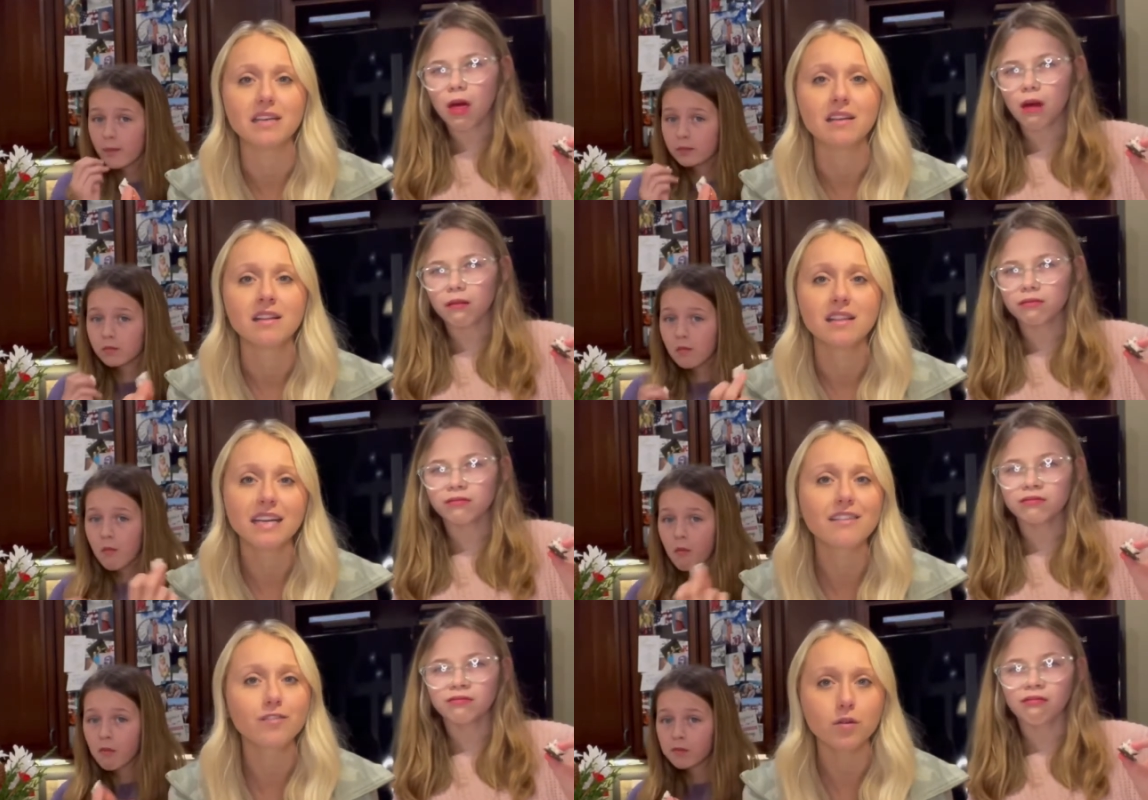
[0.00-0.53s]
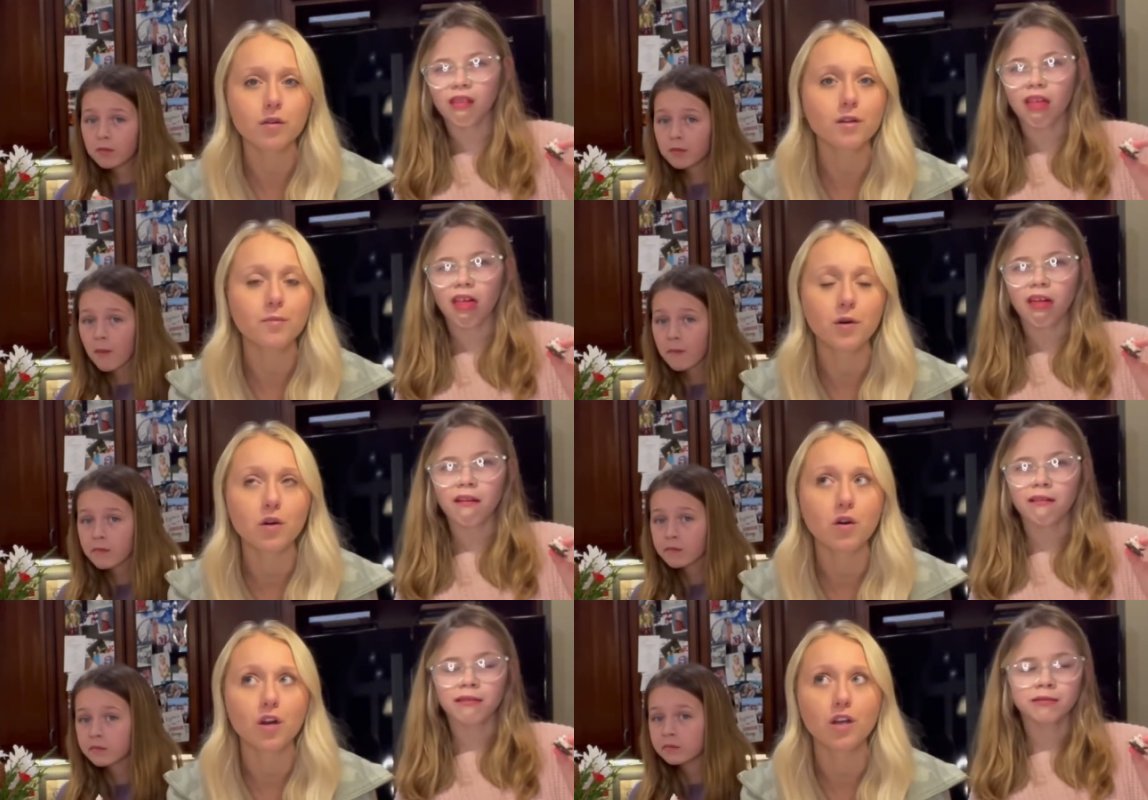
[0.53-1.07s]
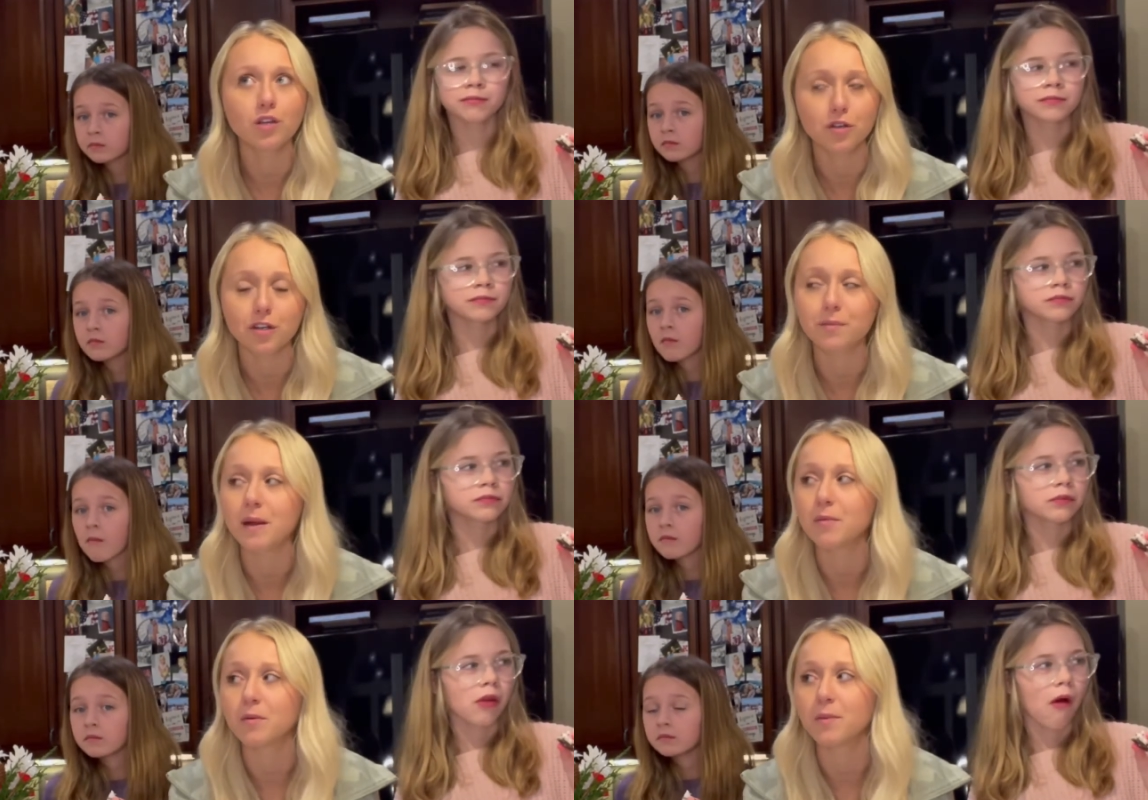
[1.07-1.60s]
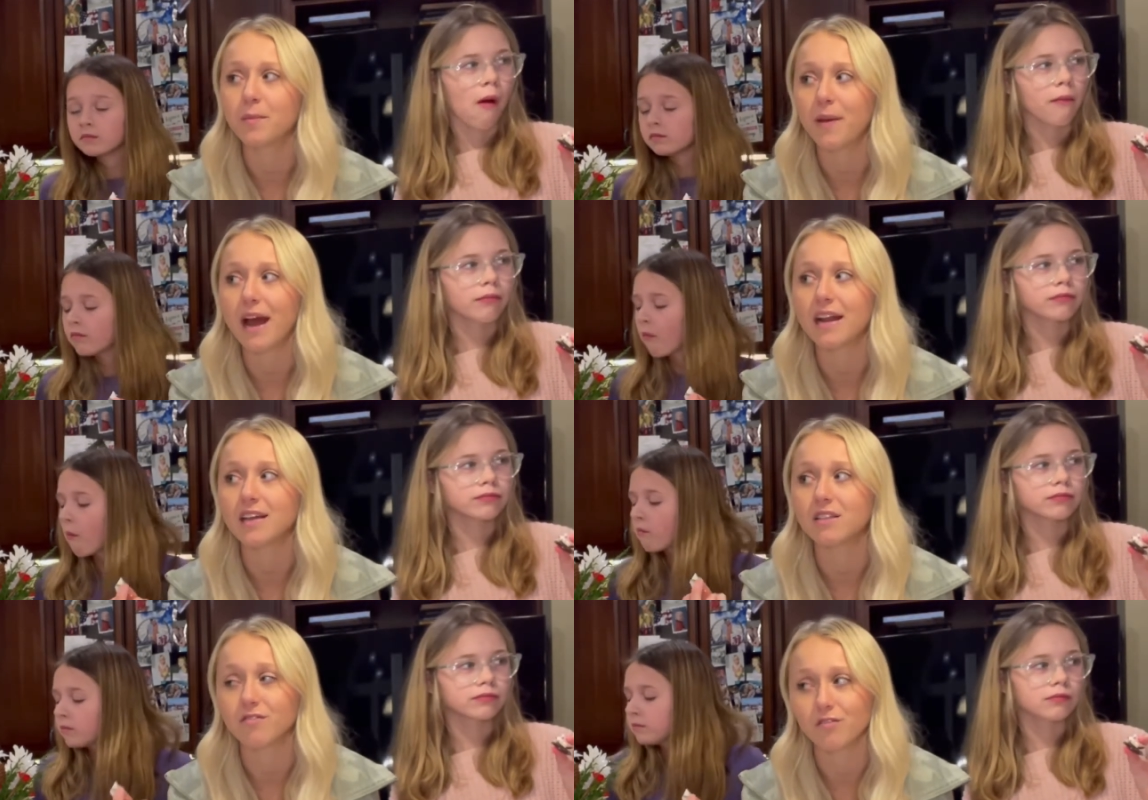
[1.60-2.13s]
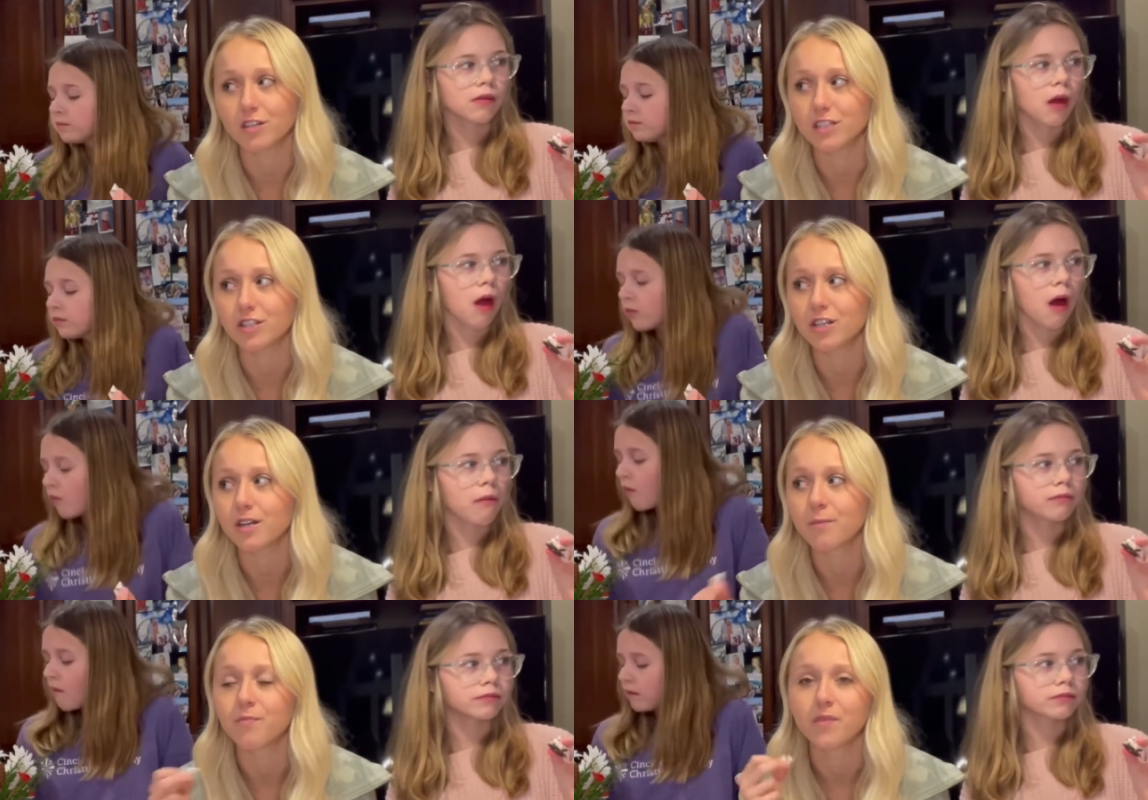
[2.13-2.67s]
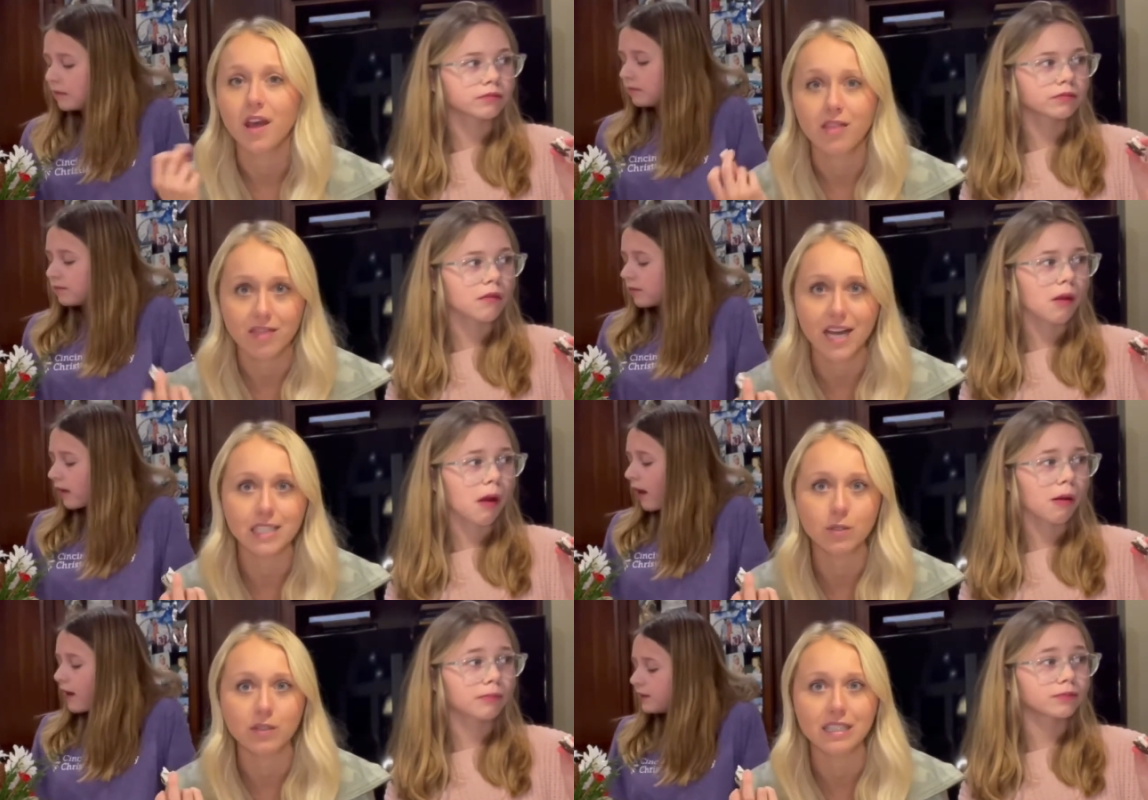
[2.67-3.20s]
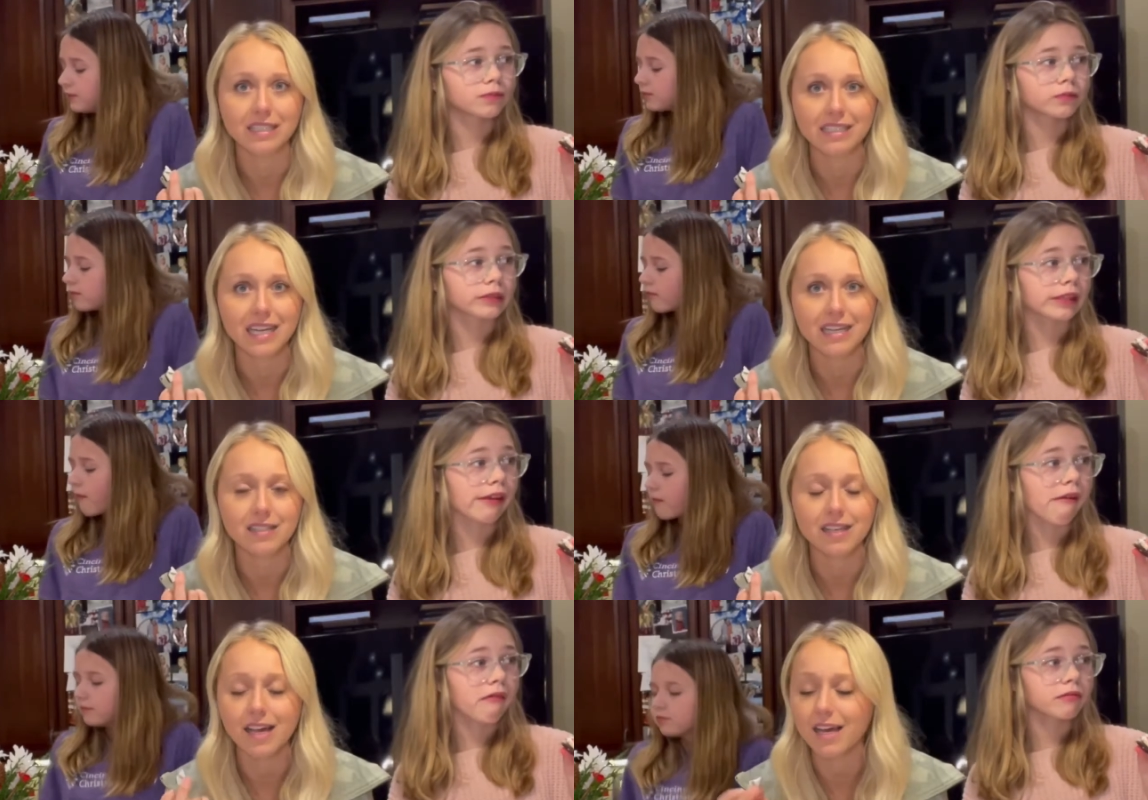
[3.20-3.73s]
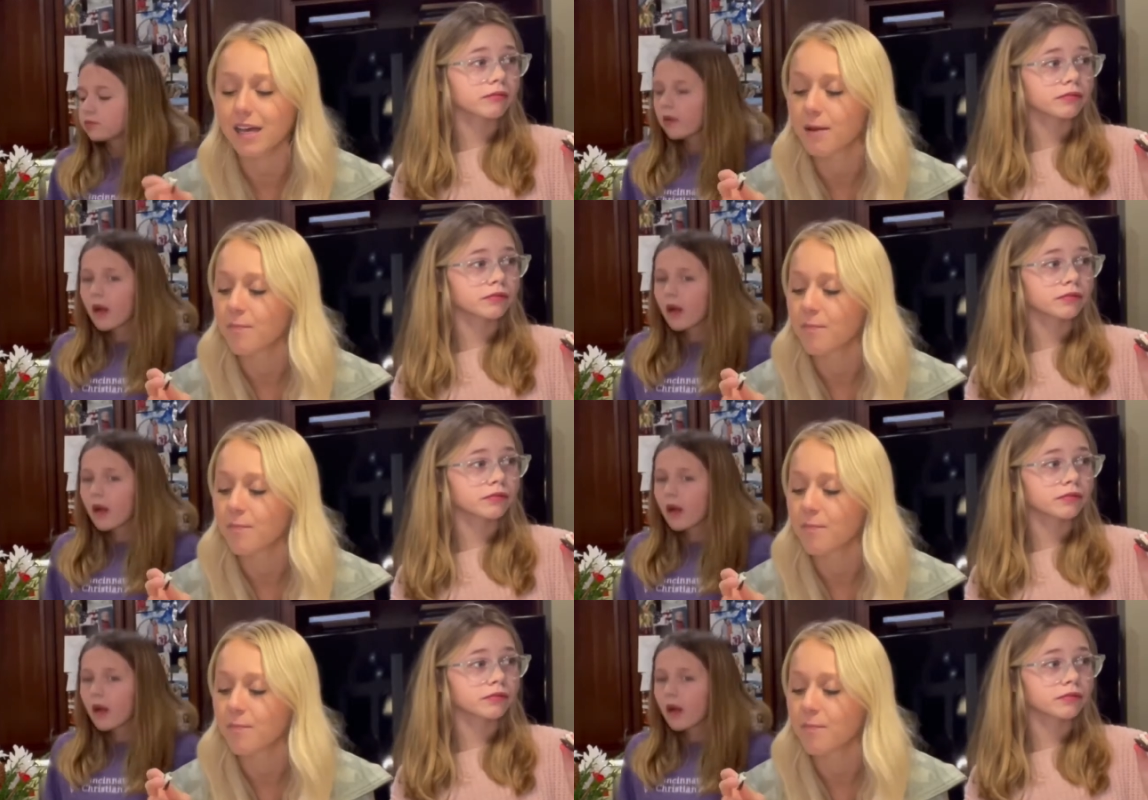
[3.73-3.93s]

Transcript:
Speaker 1: Like if you were to put a York peppermint patty in the freezer, that's what this tastes like.